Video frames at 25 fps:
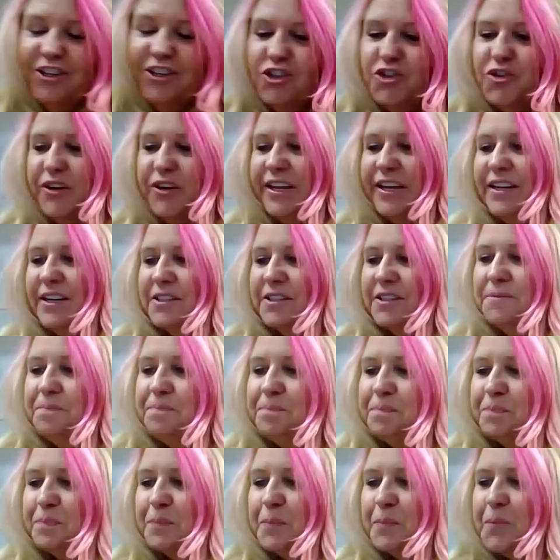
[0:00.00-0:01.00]
a drink.
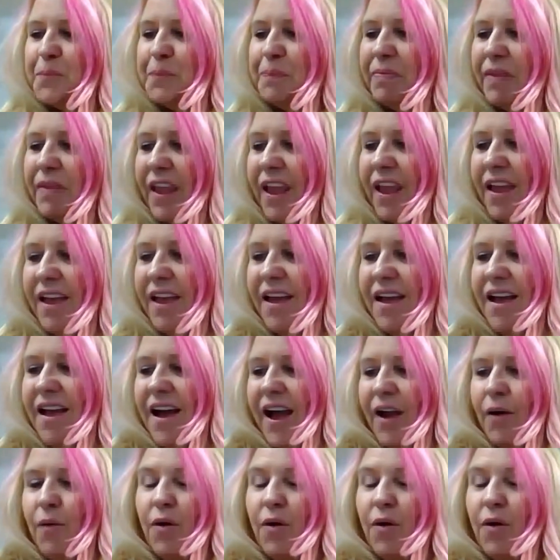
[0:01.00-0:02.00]

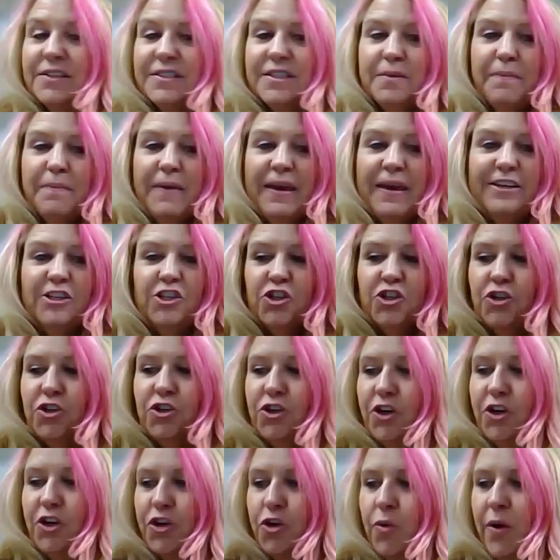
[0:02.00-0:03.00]
I want to make
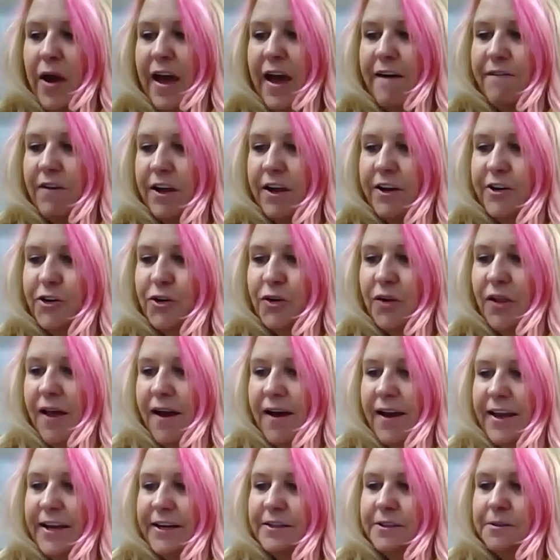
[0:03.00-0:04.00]
sure you have
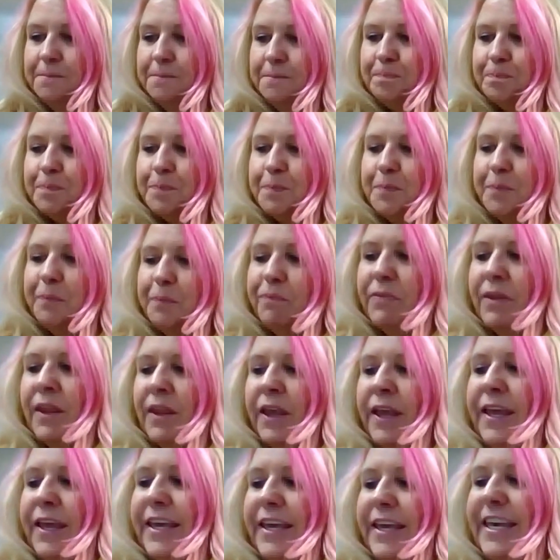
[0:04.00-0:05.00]
underlined
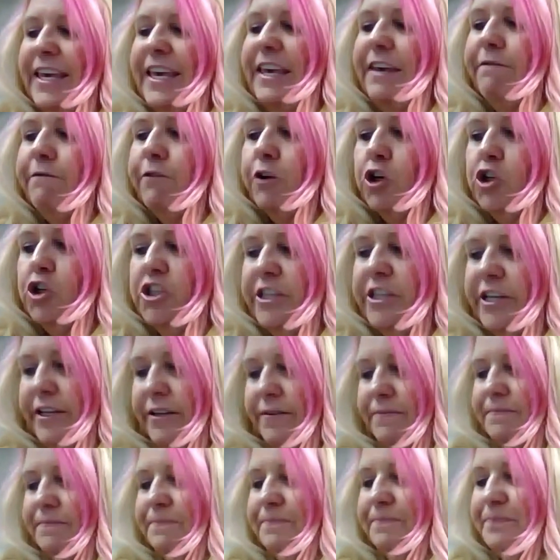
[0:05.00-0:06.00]

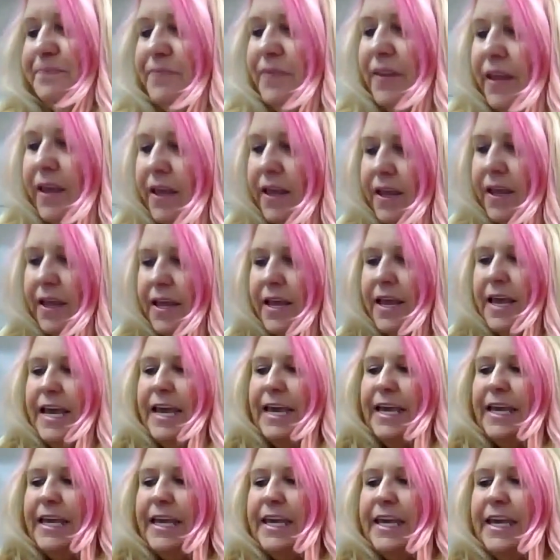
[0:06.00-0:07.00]
eversion.
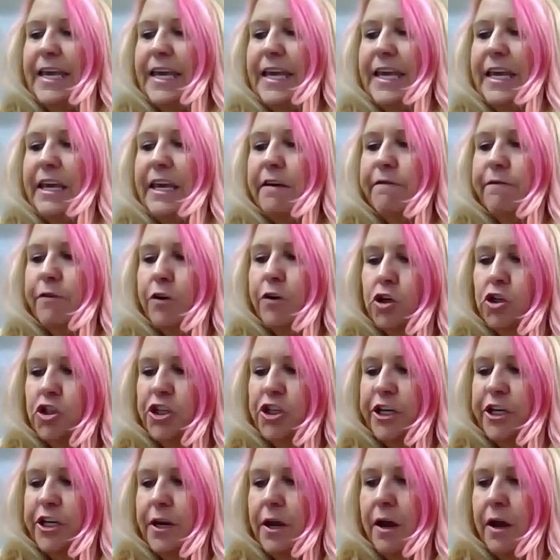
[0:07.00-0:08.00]

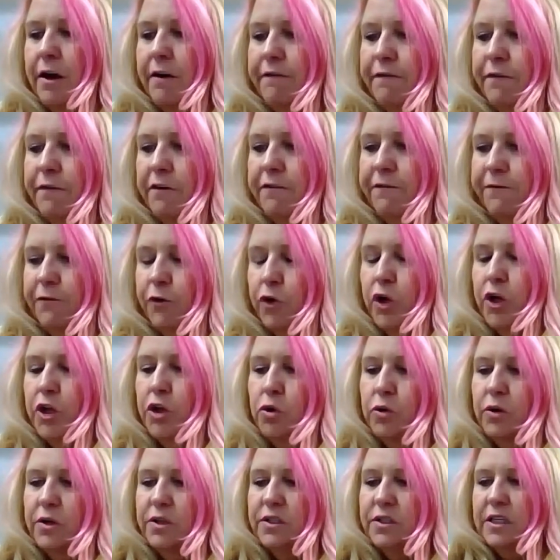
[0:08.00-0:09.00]
Eversion of the foot. You
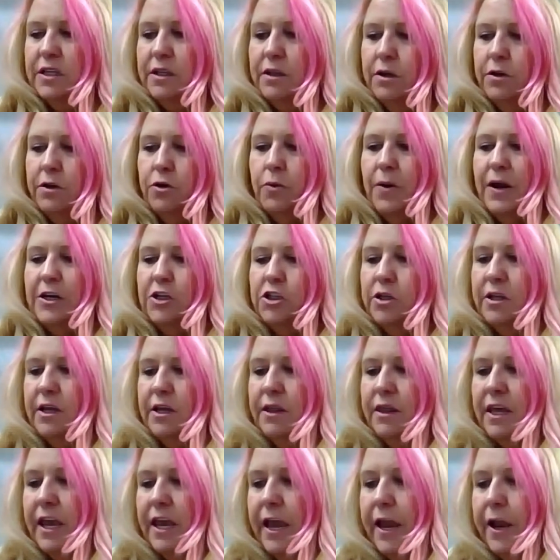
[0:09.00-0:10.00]
can see the direction
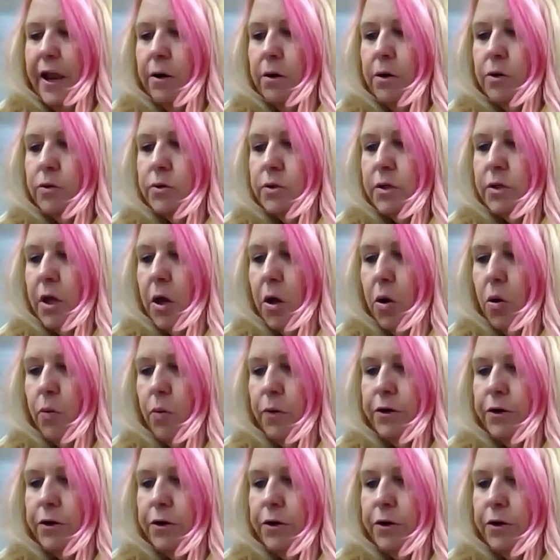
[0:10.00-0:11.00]
that the arrows go
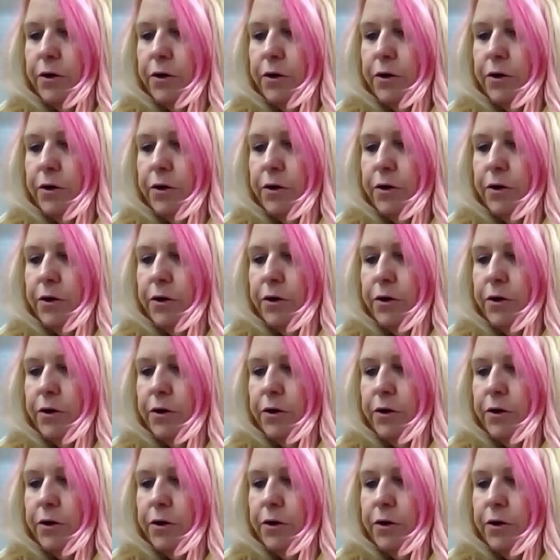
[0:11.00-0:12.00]
when you're doing
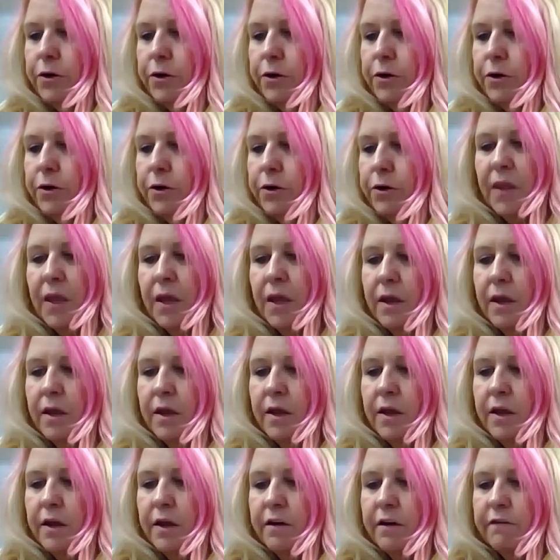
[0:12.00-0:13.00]
eversion
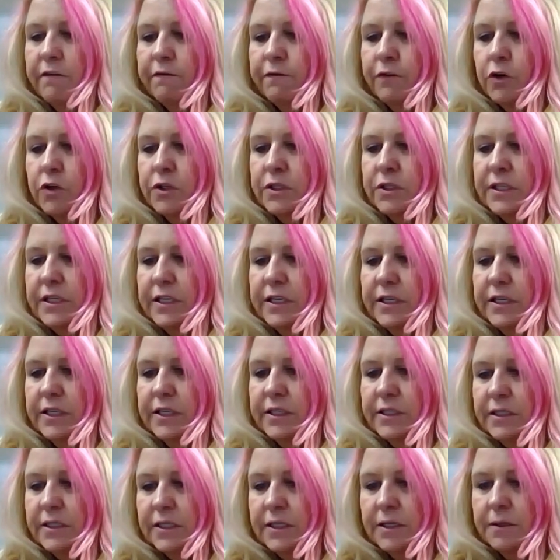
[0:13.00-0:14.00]

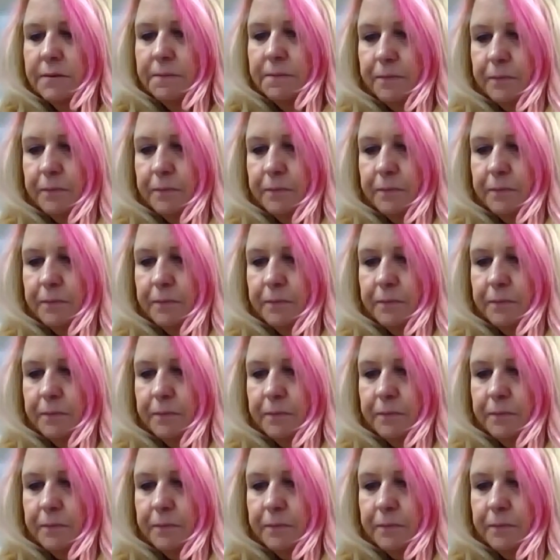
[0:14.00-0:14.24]
versus